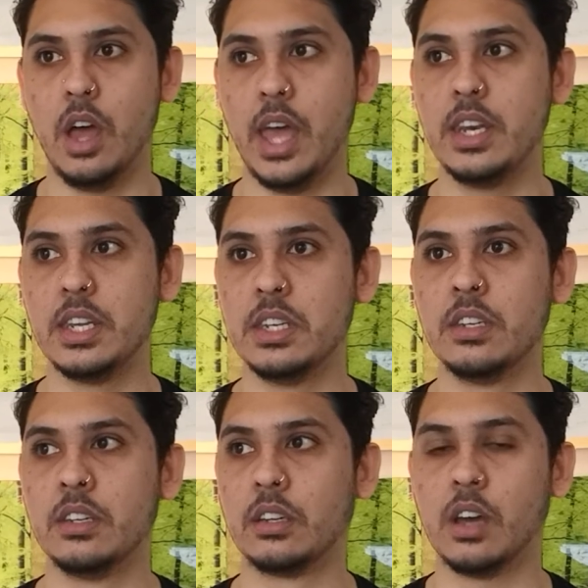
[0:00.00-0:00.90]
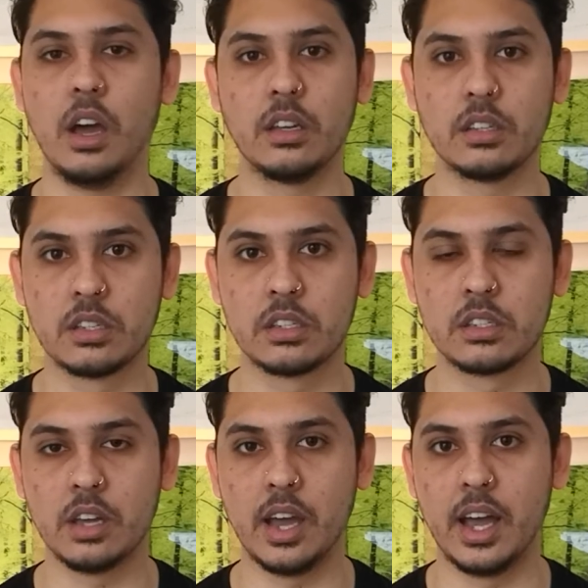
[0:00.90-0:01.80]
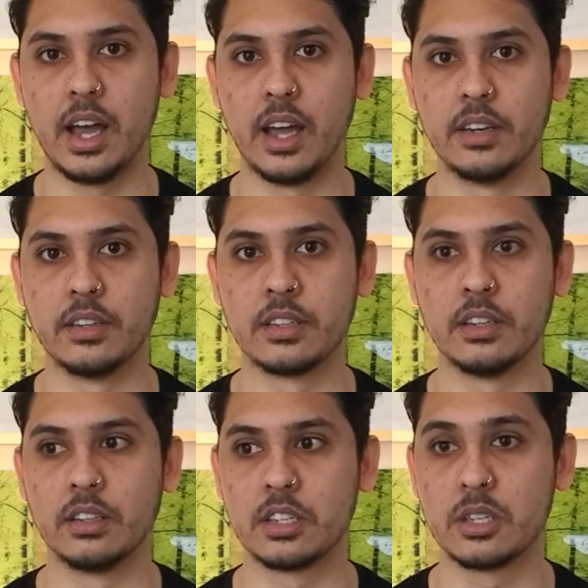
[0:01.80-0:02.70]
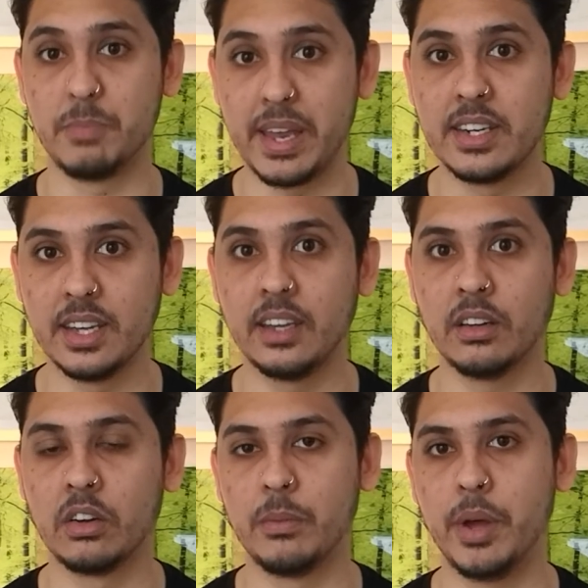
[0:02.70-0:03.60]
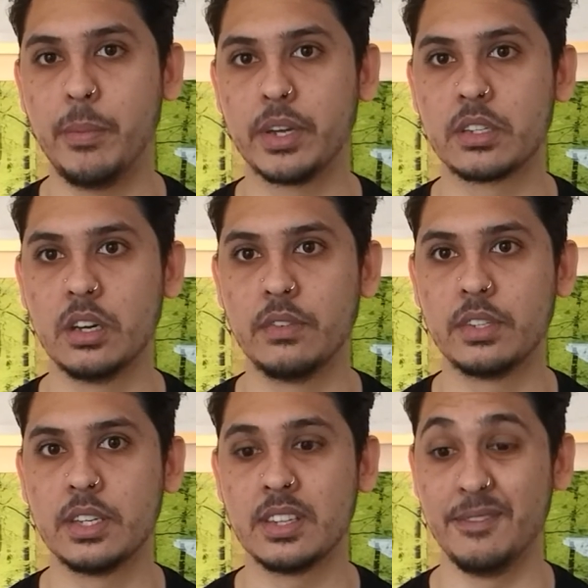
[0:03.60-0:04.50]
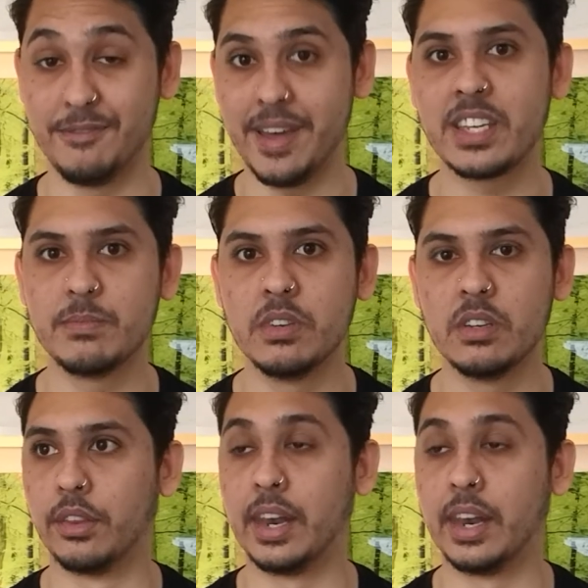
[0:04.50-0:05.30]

Ending cuts and spending on our public services, investment.